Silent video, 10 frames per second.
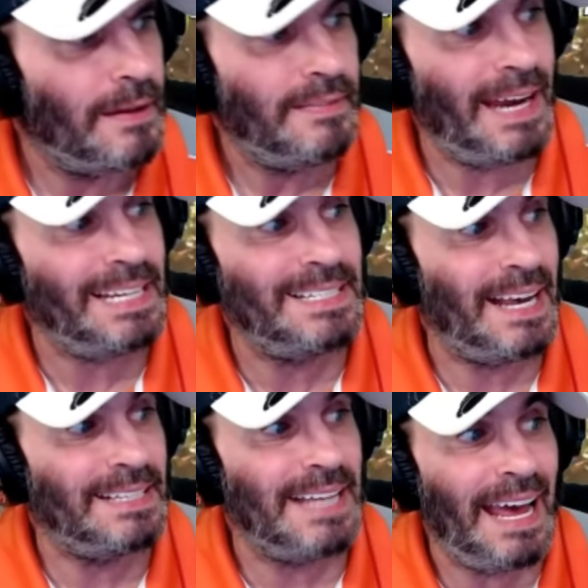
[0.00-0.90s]
Then he
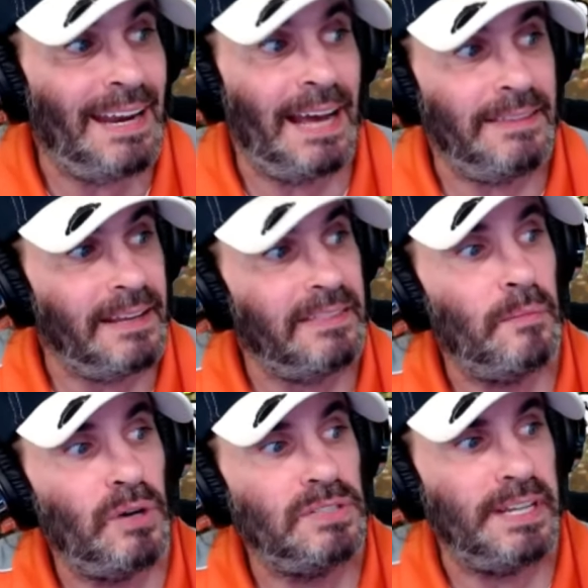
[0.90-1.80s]
says, and I think the
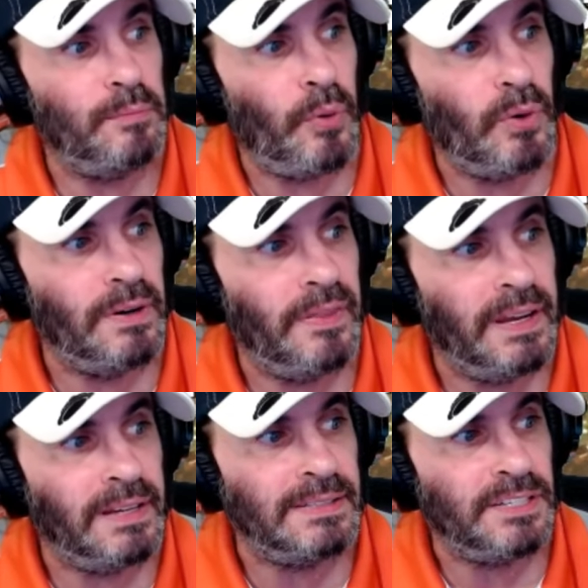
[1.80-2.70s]
most important
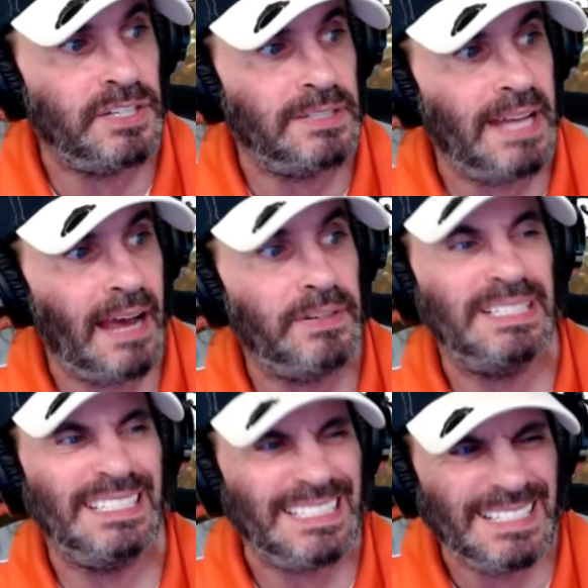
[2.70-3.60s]
thing is to just have a
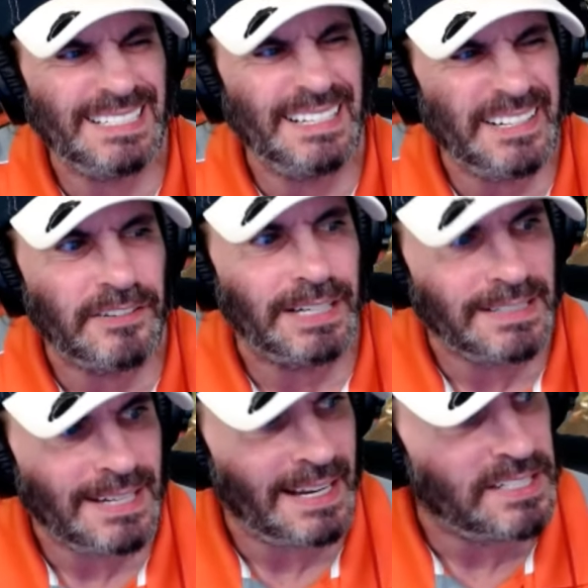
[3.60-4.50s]
sincere
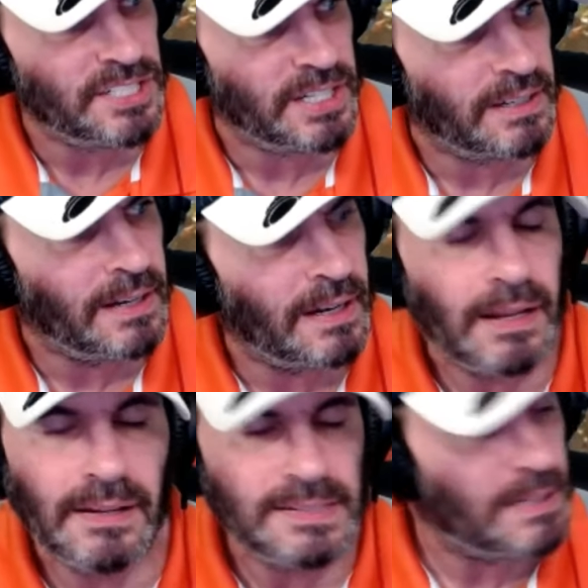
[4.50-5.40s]
intention
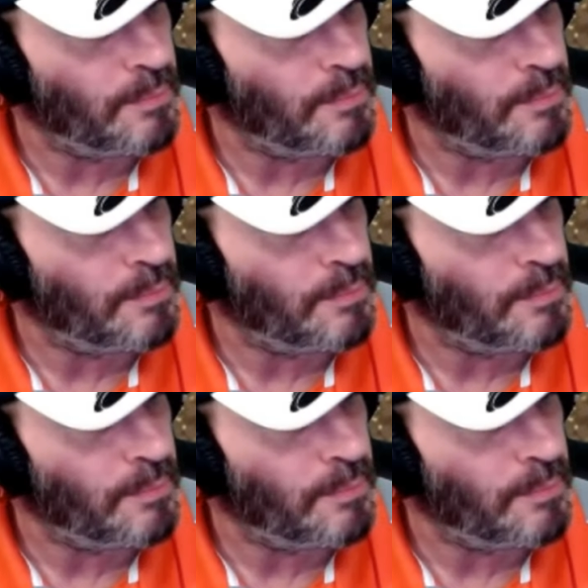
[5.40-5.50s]
to